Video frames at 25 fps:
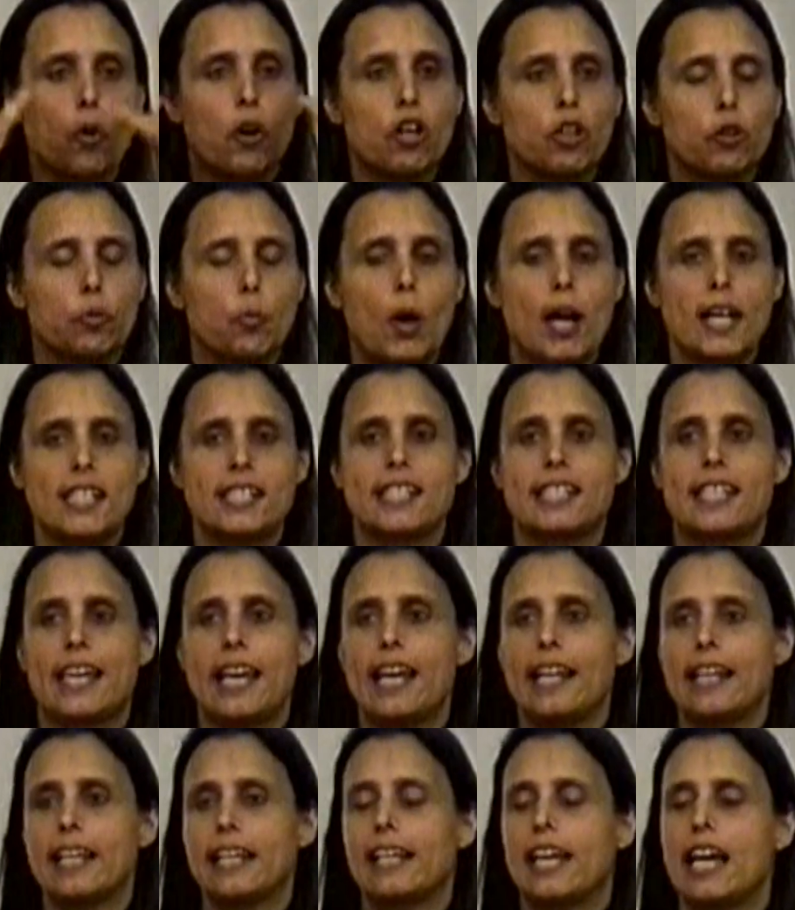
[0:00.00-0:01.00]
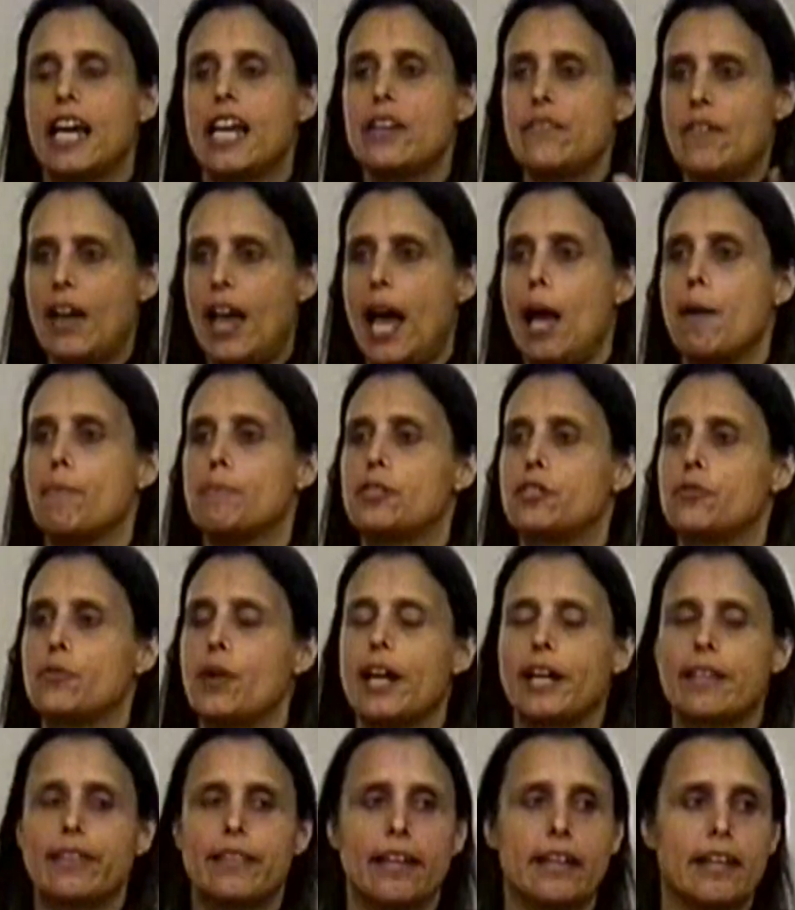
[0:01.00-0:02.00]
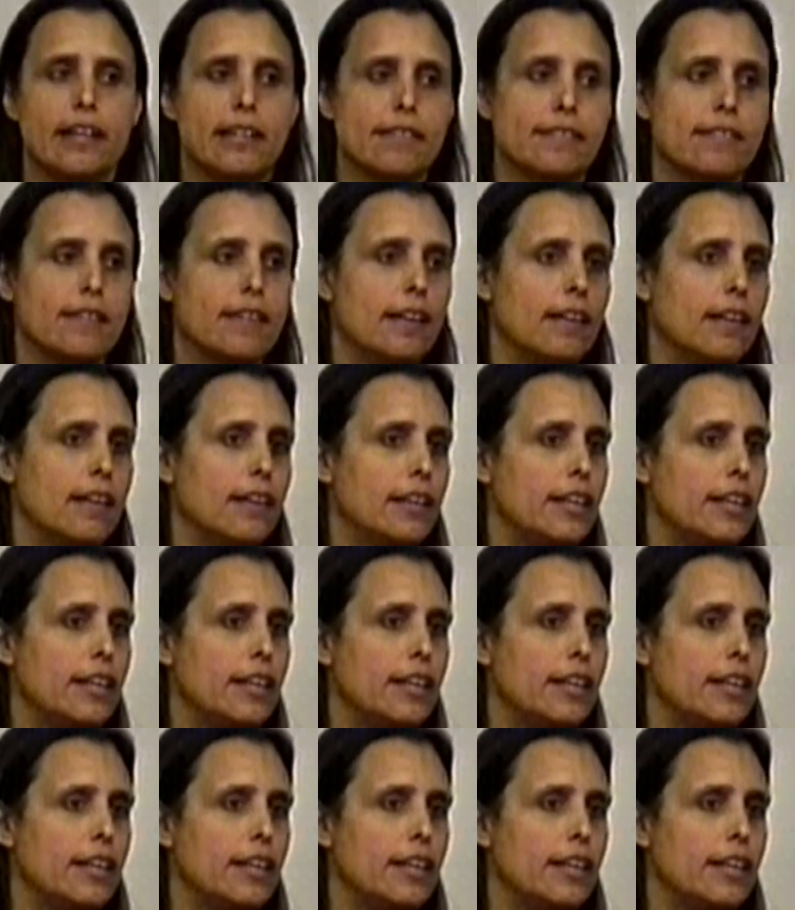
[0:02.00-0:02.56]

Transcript: worldwide scale and kind of abstract things.